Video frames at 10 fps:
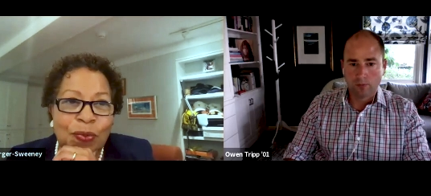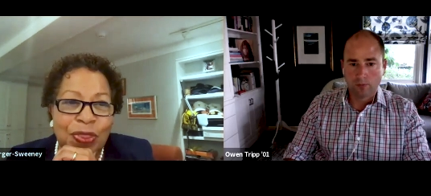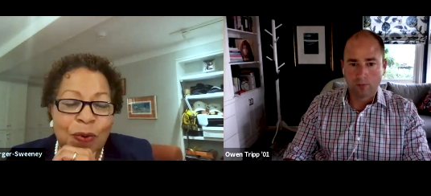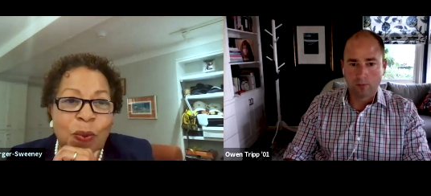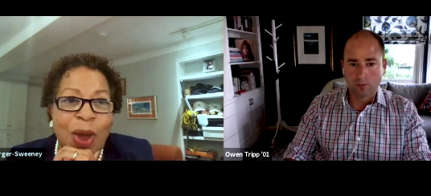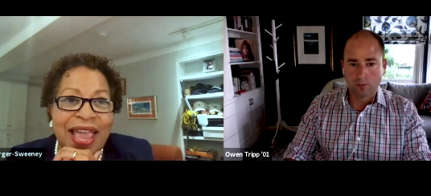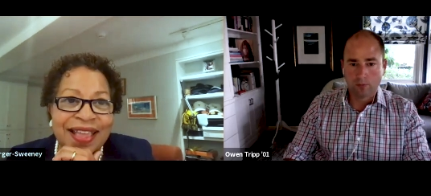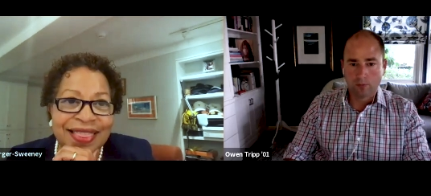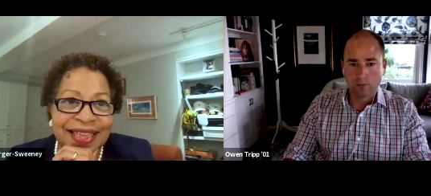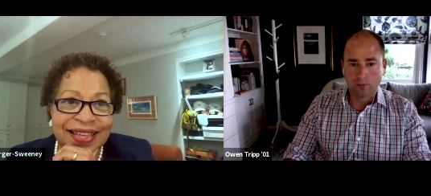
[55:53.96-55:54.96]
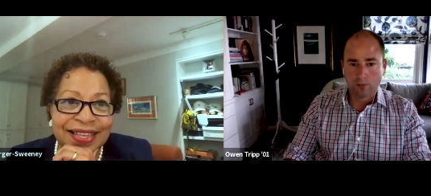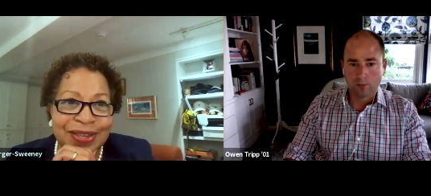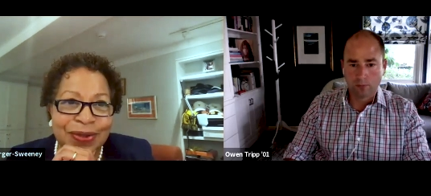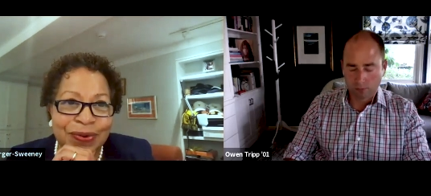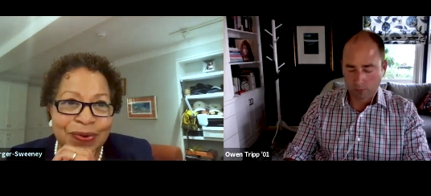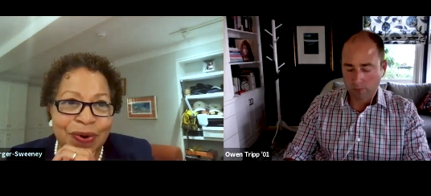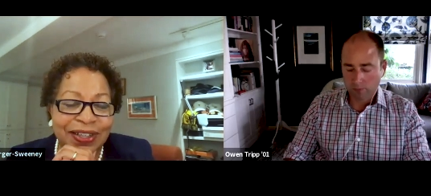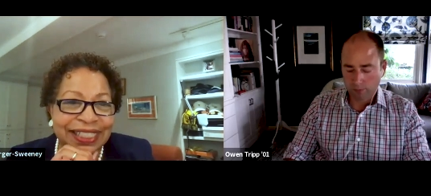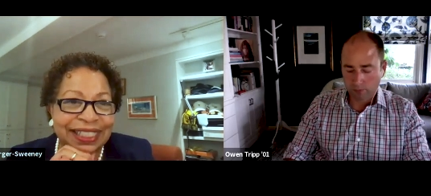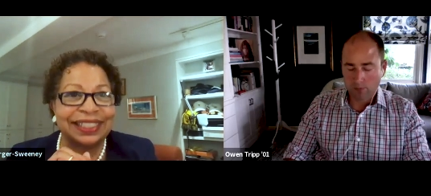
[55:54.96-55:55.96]
Speaker 1: the way that you
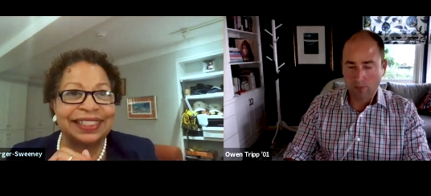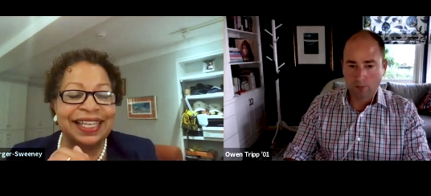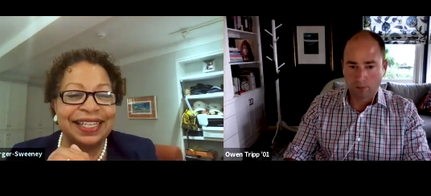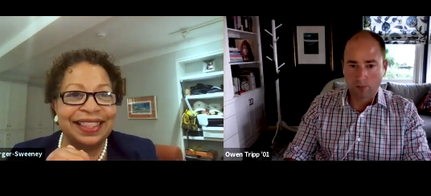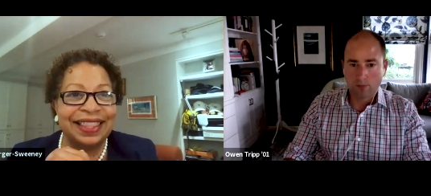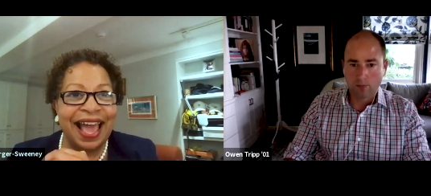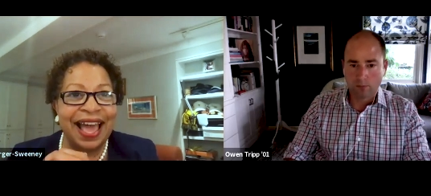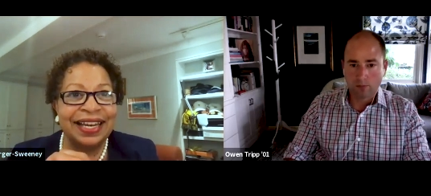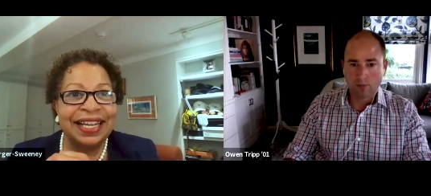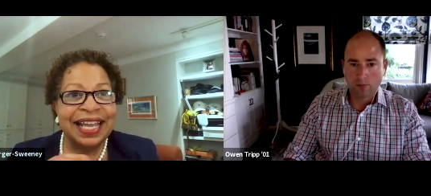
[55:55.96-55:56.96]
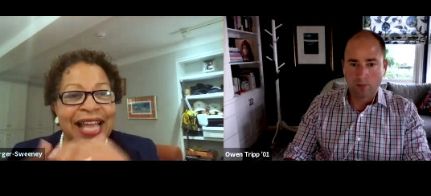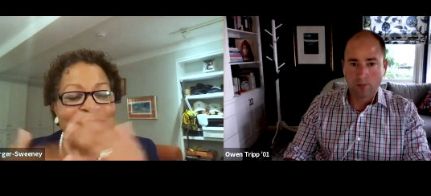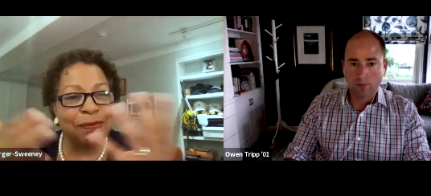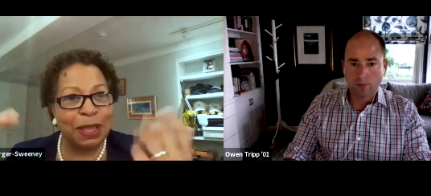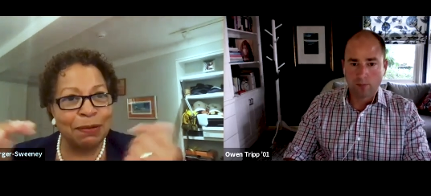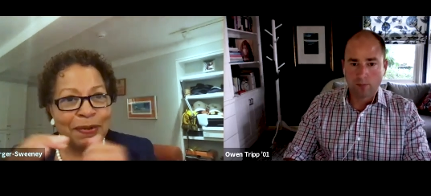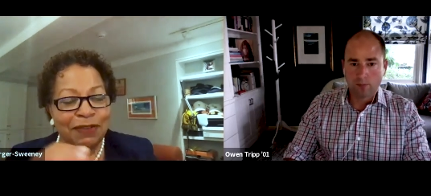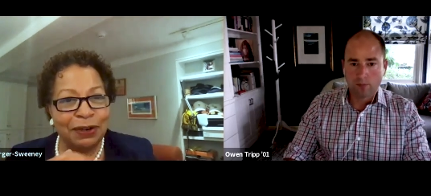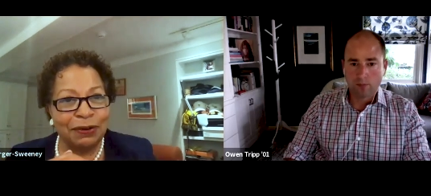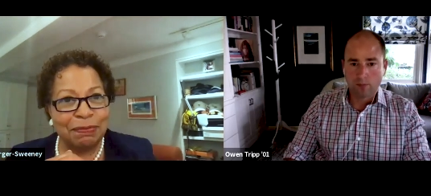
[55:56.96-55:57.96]
articulated that has made me
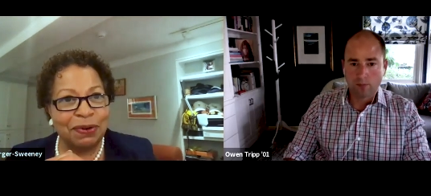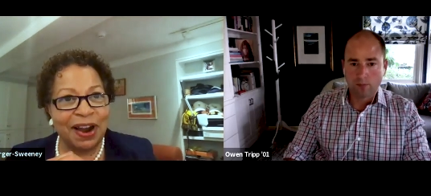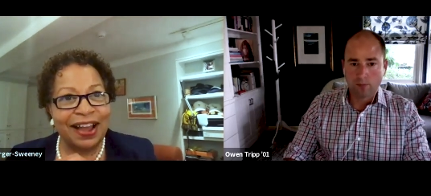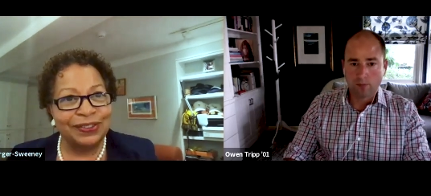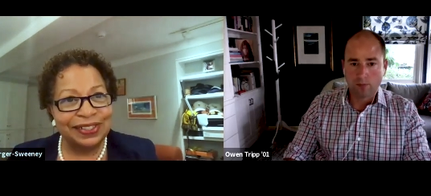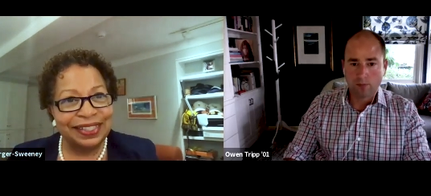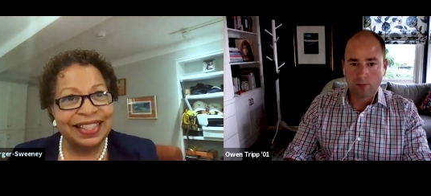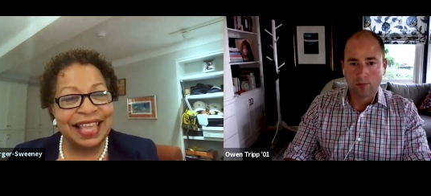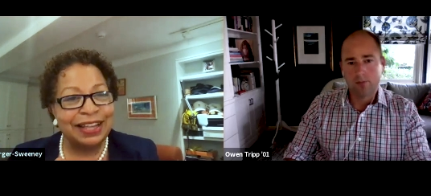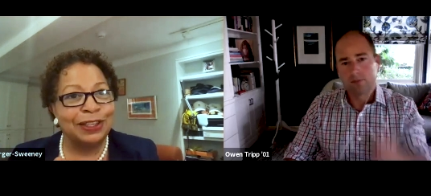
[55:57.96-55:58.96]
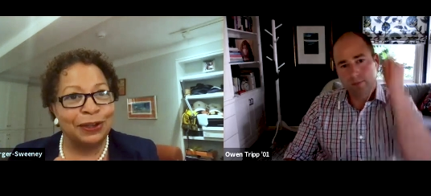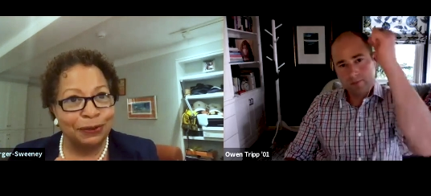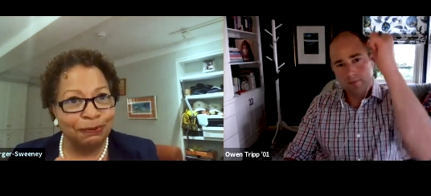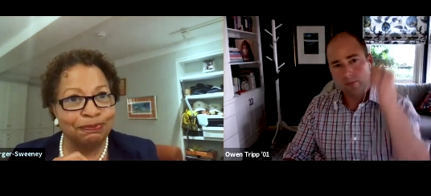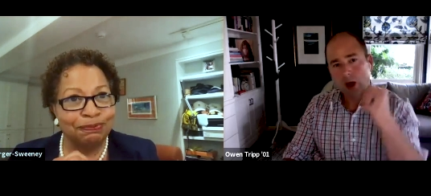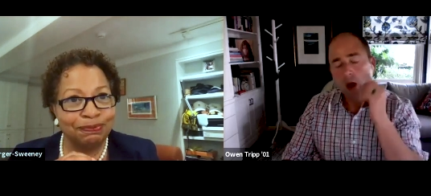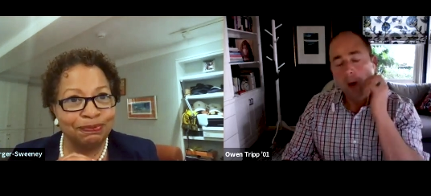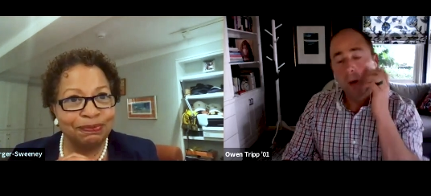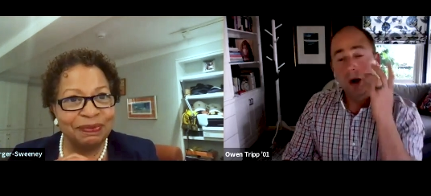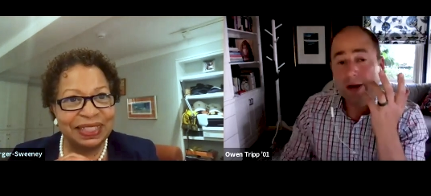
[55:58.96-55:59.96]
very proud. Thank you.
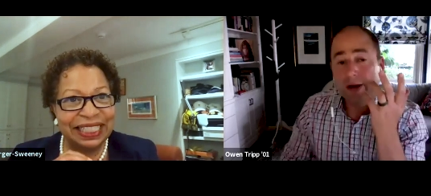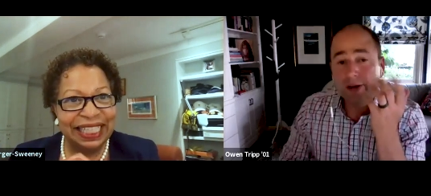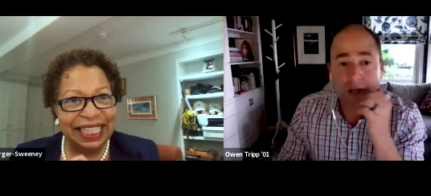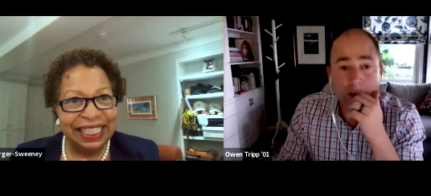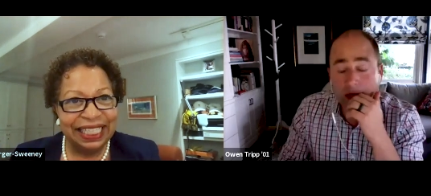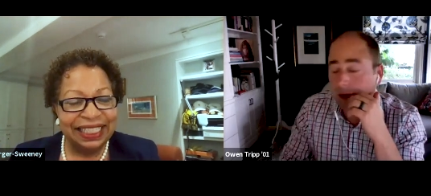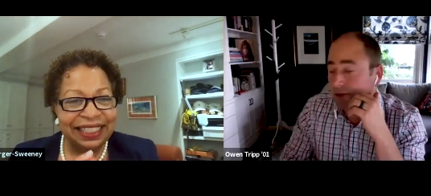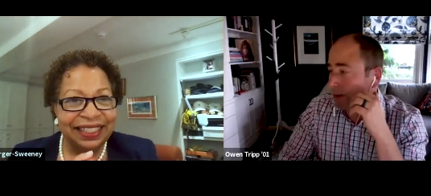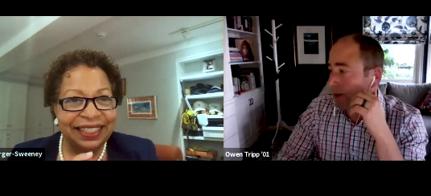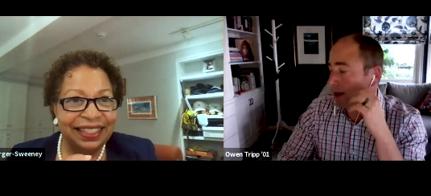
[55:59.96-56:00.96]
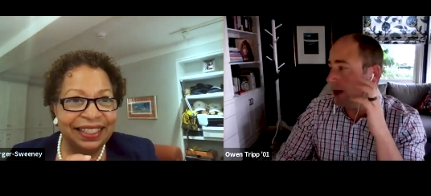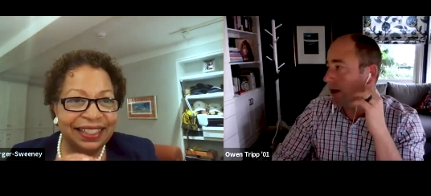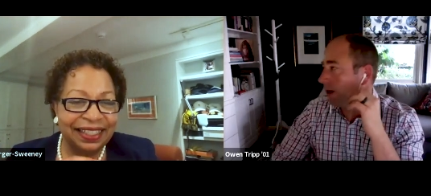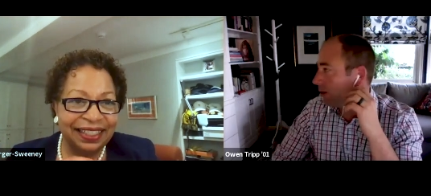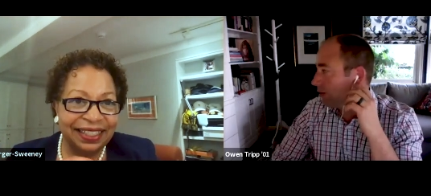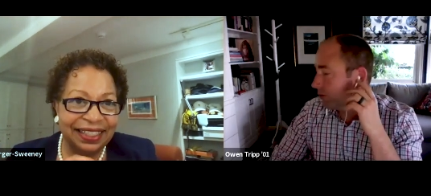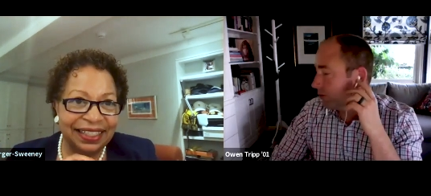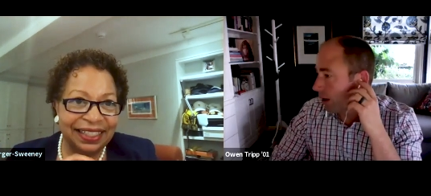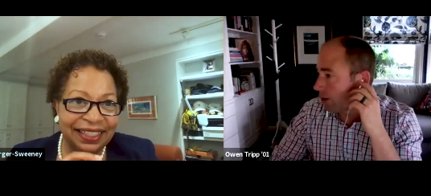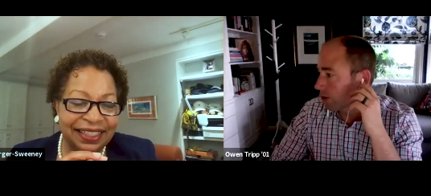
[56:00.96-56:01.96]
Speaker 2: Well, I just, I mean, it's, I mean, I, I would just
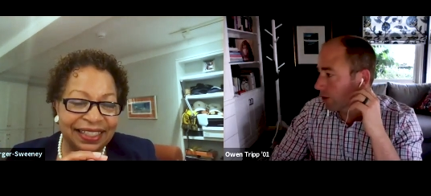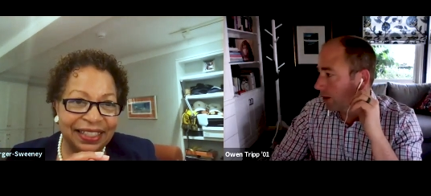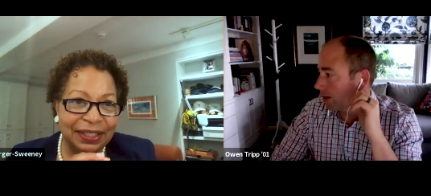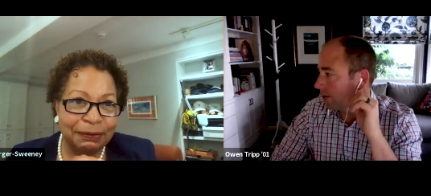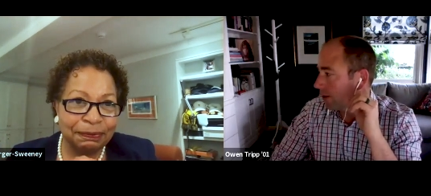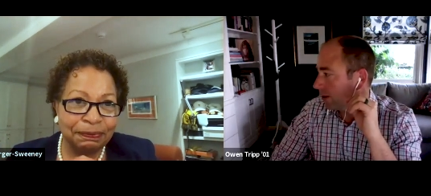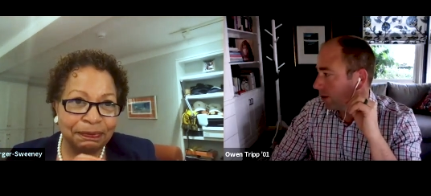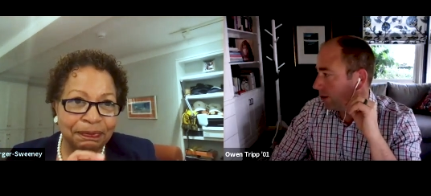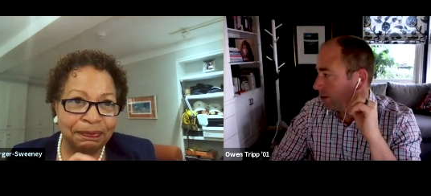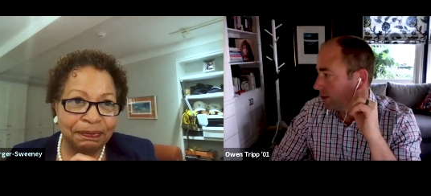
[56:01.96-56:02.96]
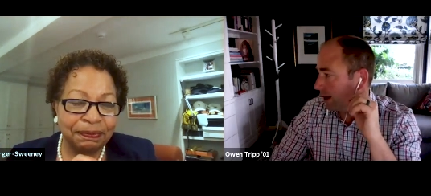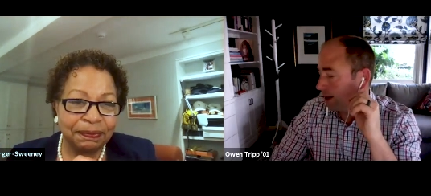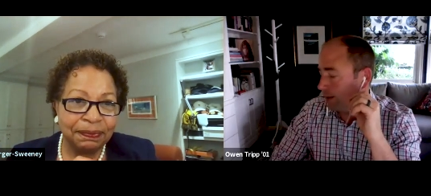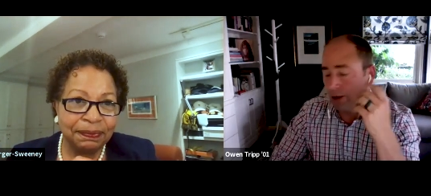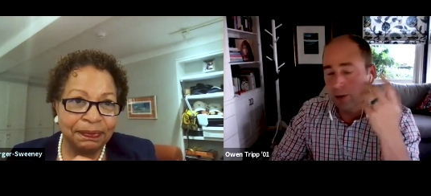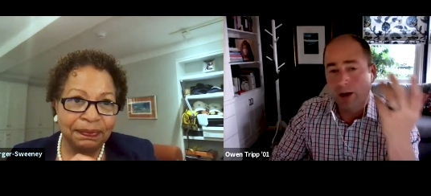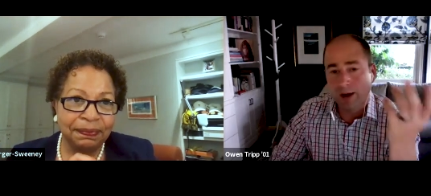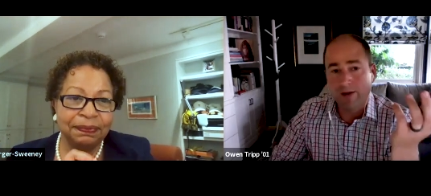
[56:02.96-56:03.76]
underscore everything you just said. I mean, you and I have